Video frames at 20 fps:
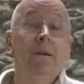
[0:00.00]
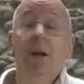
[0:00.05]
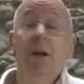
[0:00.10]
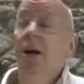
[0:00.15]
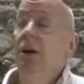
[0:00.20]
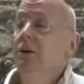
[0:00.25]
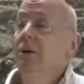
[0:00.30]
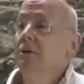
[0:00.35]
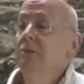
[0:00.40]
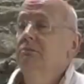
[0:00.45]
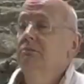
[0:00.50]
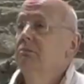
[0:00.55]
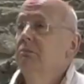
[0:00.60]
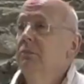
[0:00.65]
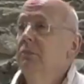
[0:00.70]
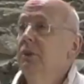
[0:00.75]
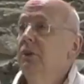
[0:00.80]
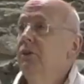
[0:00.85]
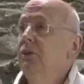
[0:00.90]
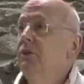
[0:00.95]
now,
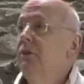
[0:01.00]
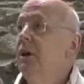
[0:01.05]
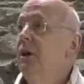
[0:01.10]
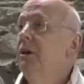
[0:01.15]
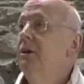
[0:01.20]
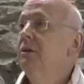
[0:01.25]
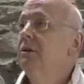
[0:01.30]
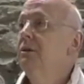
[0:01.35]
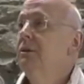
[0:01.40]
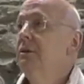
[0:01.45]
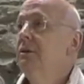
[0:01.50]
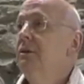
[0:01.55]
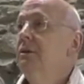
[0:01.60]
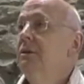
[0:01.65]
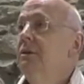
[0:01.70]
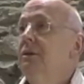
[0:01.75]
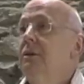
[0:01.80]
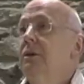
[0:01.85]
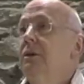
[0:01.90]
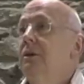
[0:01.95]
it's now.
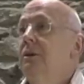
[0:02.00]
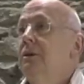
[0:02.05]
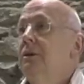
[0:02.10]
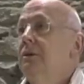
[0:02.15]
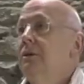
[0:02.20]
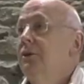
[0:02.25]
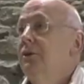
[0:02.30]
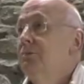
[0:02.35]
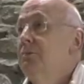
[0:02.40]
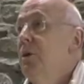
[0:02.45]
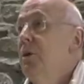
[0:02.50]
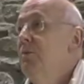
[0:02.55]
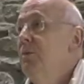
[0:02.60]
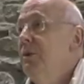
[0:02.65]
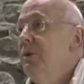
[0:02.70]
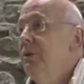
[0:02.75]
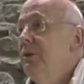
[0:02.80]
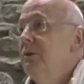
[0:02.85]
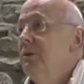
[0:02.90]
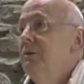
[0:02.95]
This
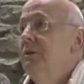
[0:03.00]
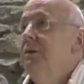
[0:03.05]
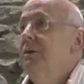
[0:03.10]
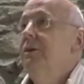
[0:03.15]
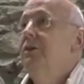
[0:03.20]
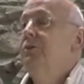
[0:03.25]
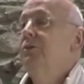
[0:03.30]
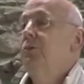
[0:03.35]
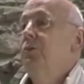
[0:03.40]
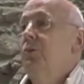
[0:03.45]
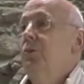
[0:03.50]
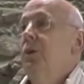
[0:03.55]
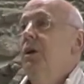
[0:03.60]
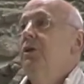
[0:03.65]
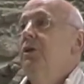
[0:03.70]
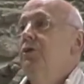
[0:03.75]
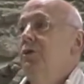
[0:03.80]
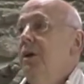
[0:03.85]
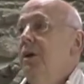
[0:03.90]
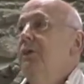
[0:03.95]
moment is
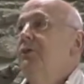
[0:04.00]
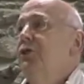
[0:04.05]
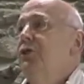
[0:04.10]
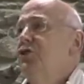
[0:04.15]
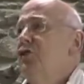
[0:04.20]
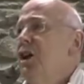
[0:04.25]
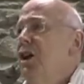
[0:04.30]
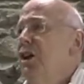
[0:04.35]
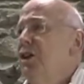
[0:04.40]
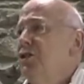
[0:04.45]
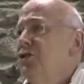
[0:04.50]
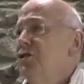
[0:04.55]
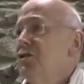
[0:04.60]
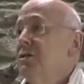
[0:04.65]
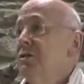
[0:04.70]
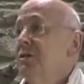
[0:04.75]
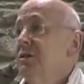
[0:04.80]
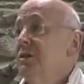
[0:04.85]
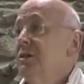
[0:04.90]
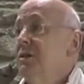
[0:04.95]
where you have to change.